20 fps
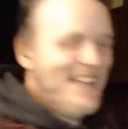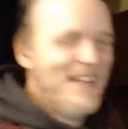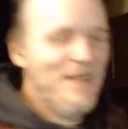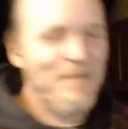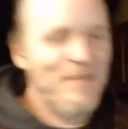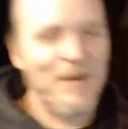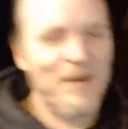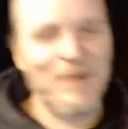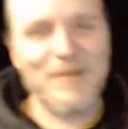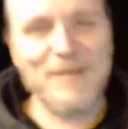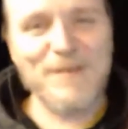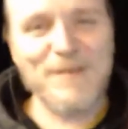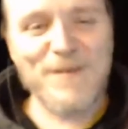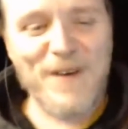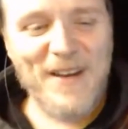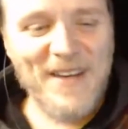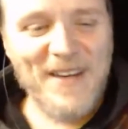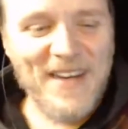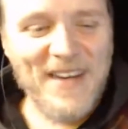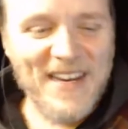But it was
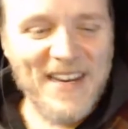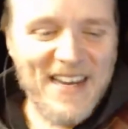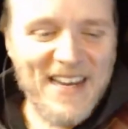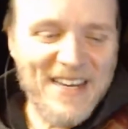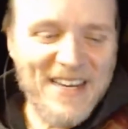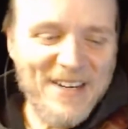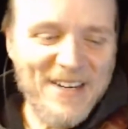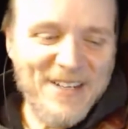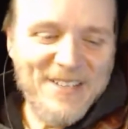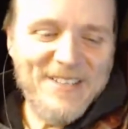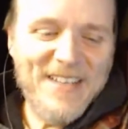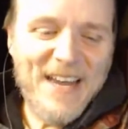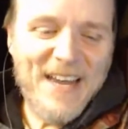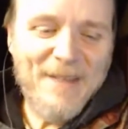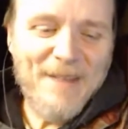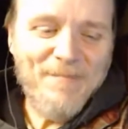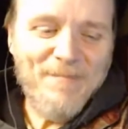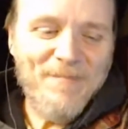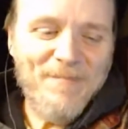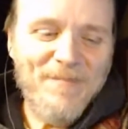fun. I had a good
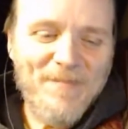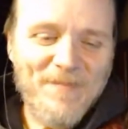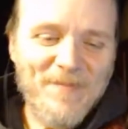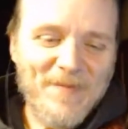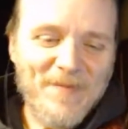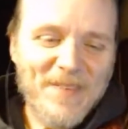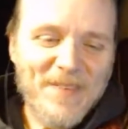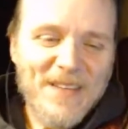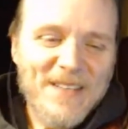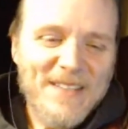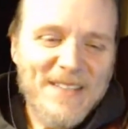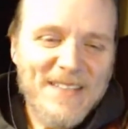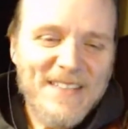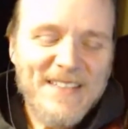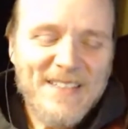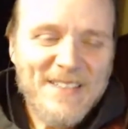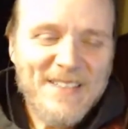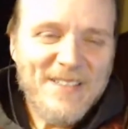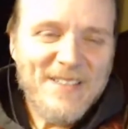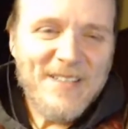time.
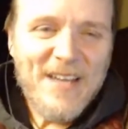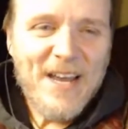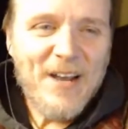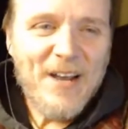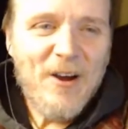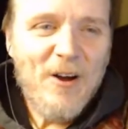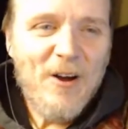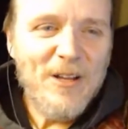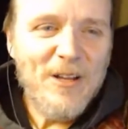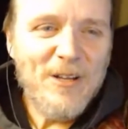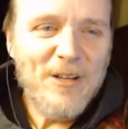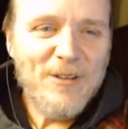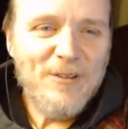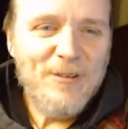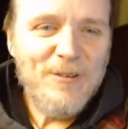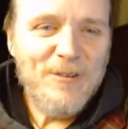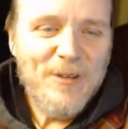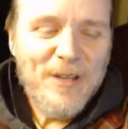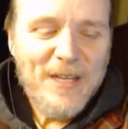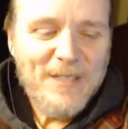So yeah, Call of
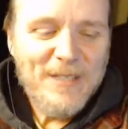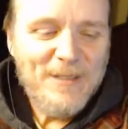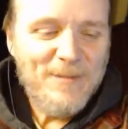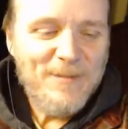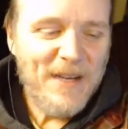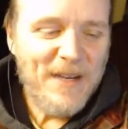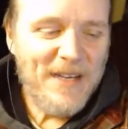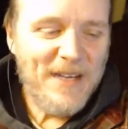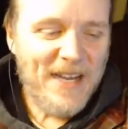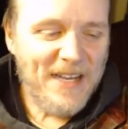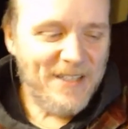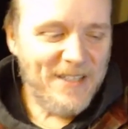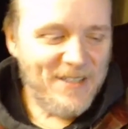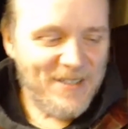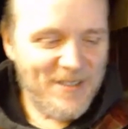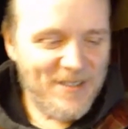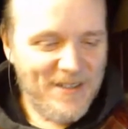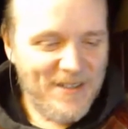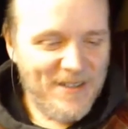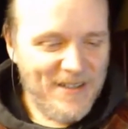Cthulhu, that's my
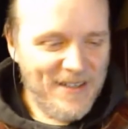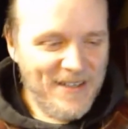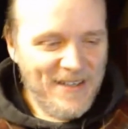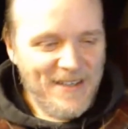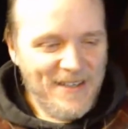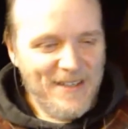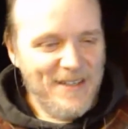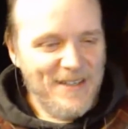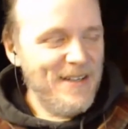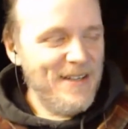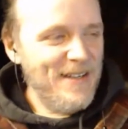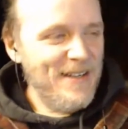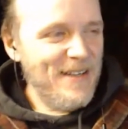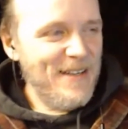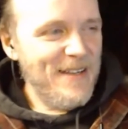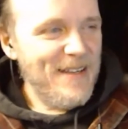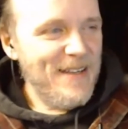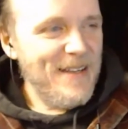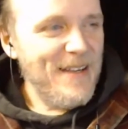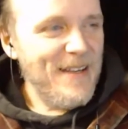next
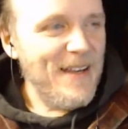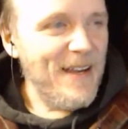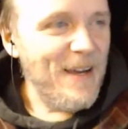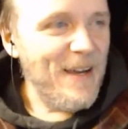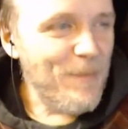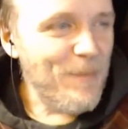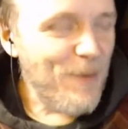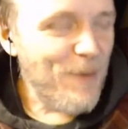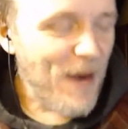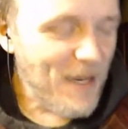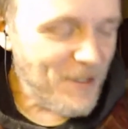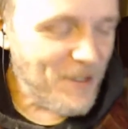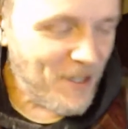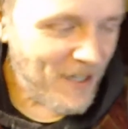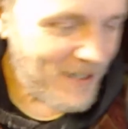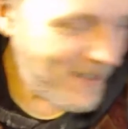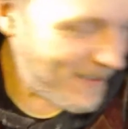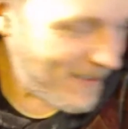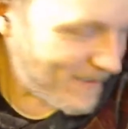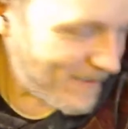
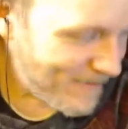project.